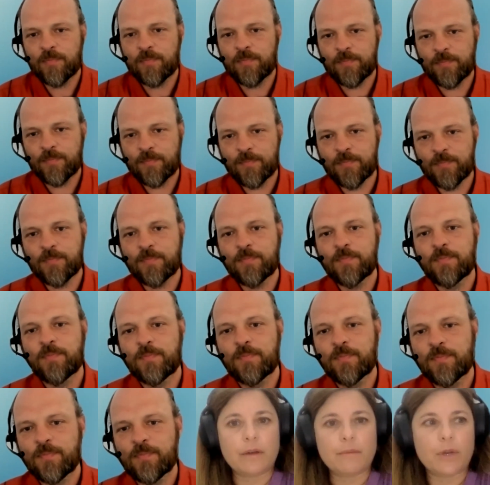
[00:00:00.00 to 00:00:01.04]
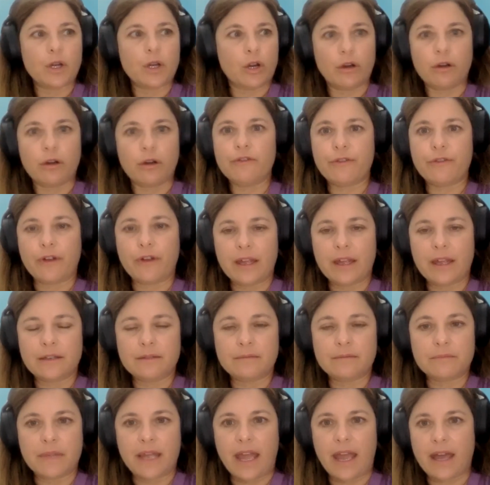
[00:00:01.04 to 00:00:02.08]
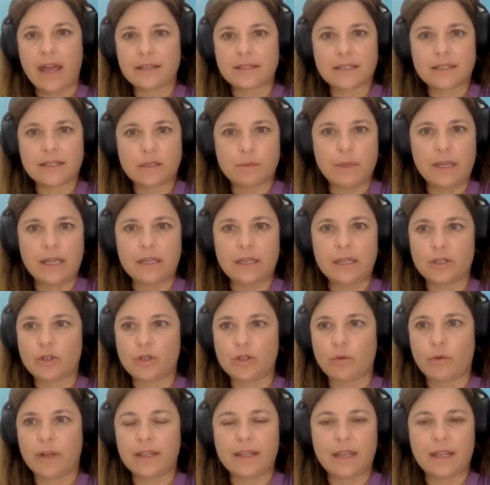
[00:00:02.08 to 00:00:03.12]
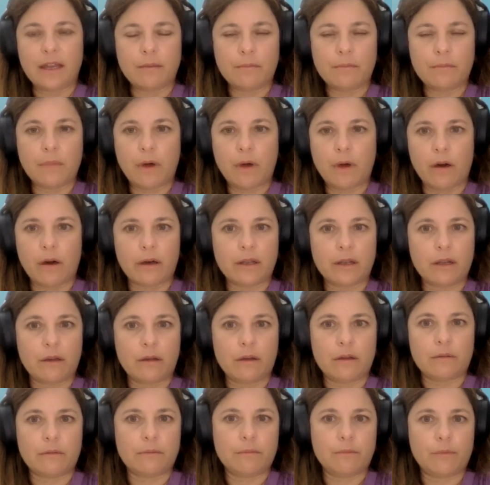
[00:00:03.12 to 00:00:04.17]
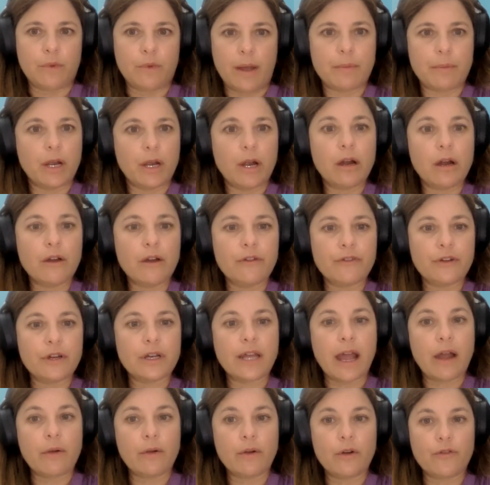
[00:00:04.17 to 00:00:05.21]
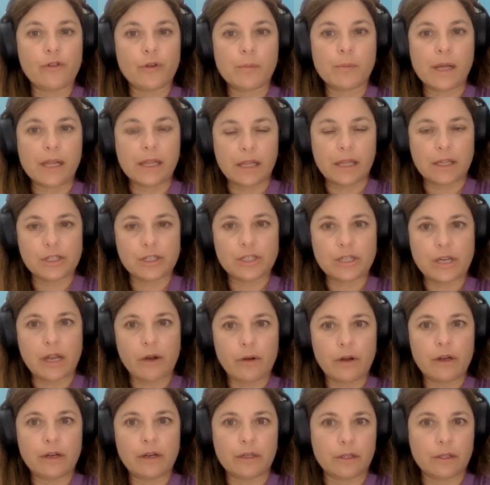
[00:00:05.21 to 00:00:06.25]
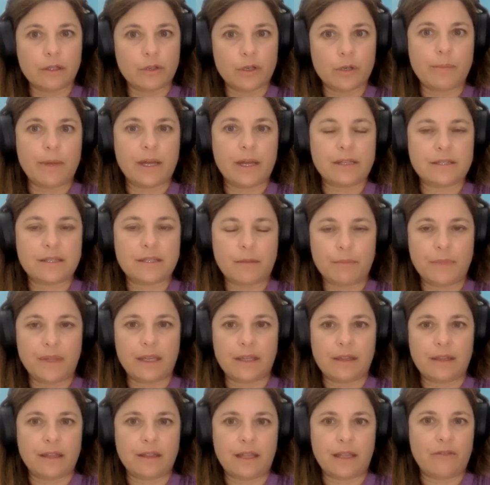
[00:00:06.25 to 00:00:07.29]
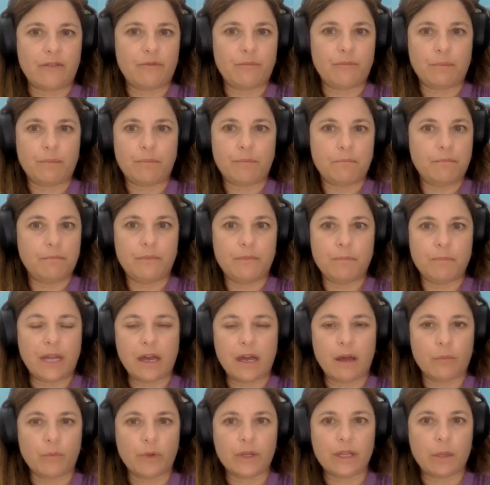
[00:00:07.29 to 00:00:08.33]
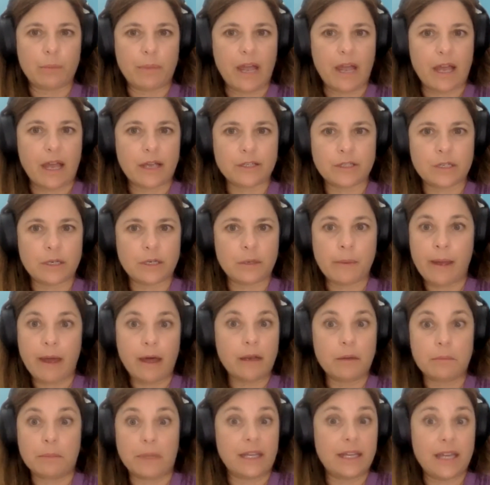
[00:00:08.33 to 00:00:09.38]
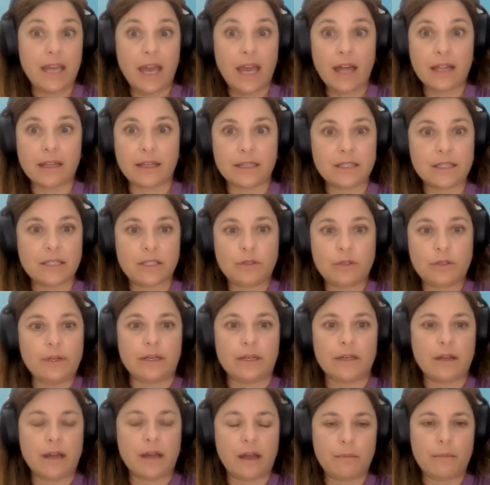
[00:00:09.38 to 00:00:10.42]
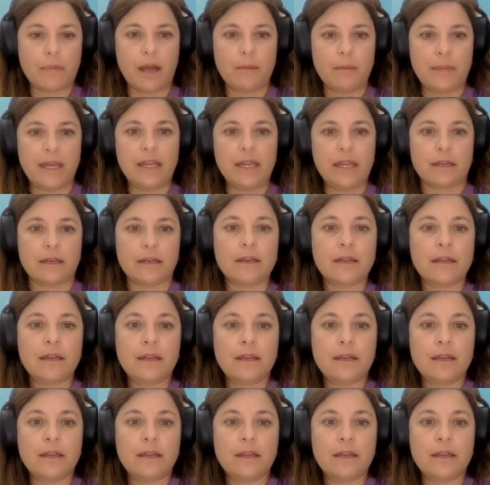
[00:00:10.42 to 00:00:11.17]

if a girlfriend asks me to join them on a webinar for an hour over my lunch hour to learn about something that they've become really passionate about, I'm like, yeah, let's do it. I'm in.